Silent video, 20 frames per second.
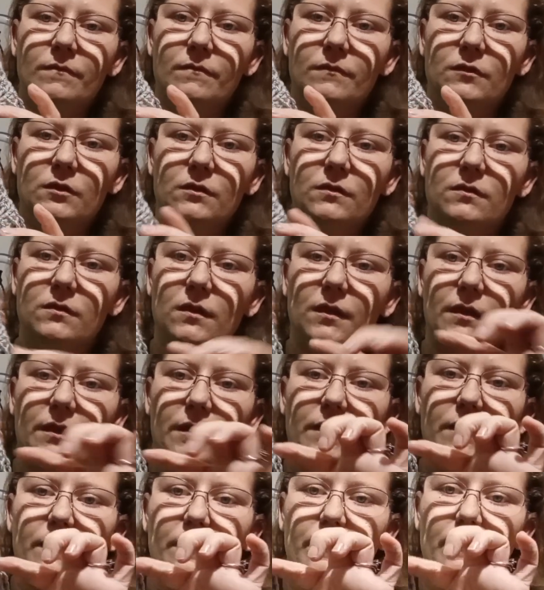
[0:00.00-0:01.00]
Just
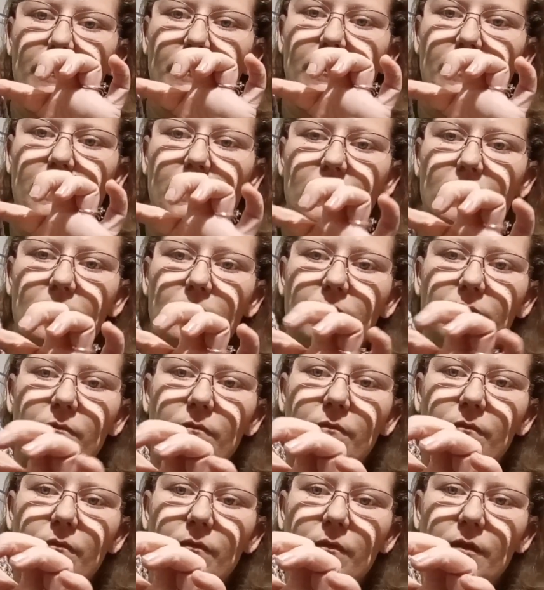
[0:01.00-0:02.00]
like
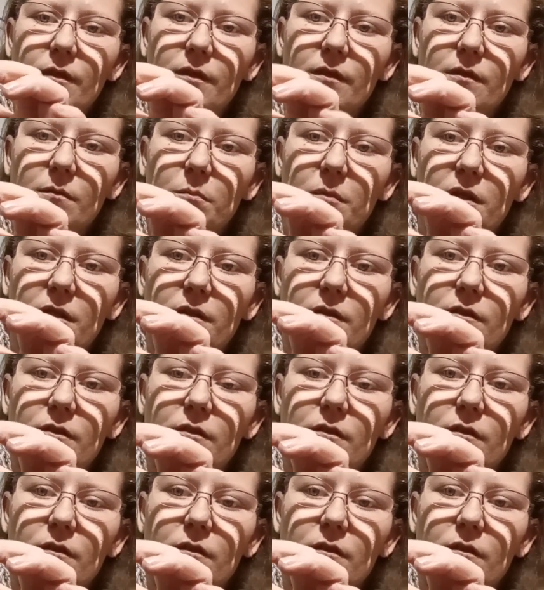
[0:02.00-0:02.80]
this much